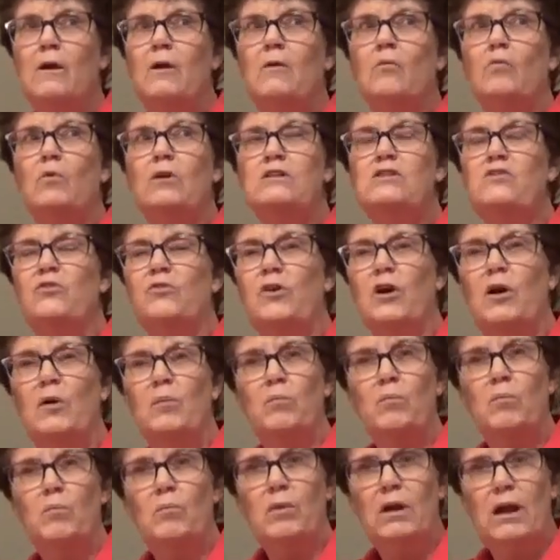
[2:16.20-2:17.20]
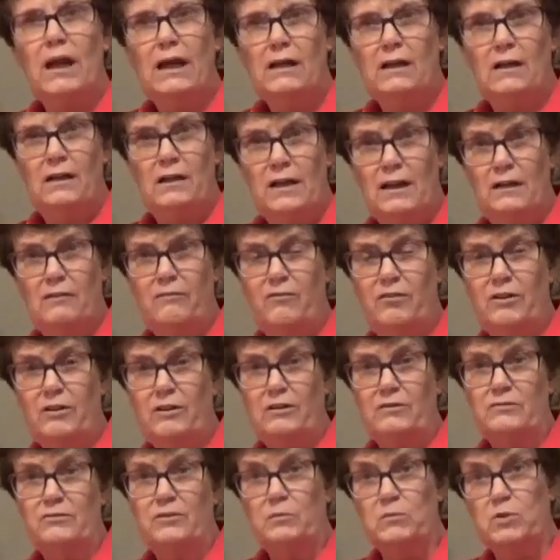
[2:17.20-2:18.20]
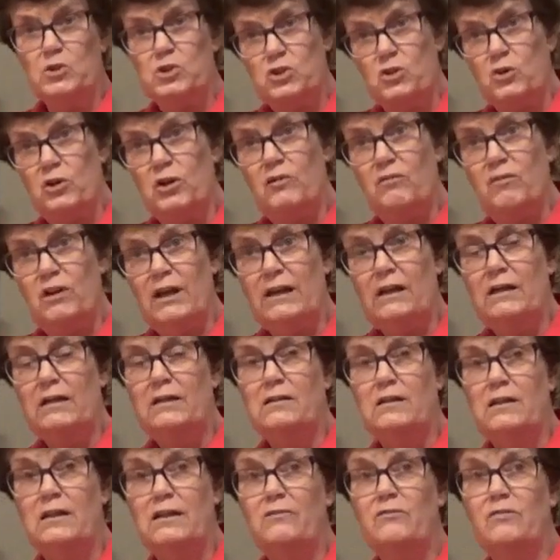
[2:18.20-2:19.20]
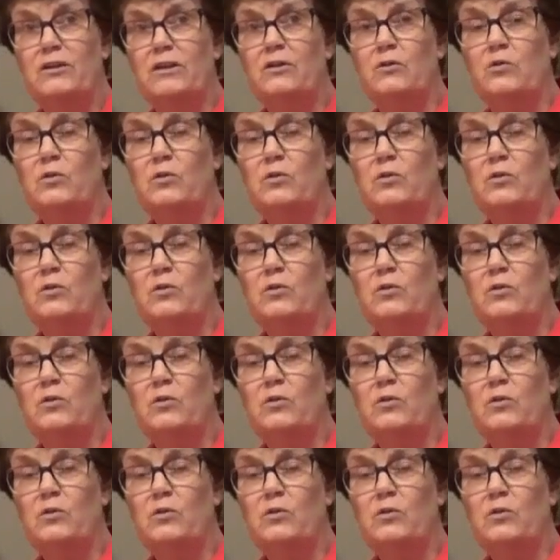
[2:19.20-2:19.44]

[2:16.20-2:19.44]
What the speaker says: was from Lake Glenville, from the shore of Lake Glenville,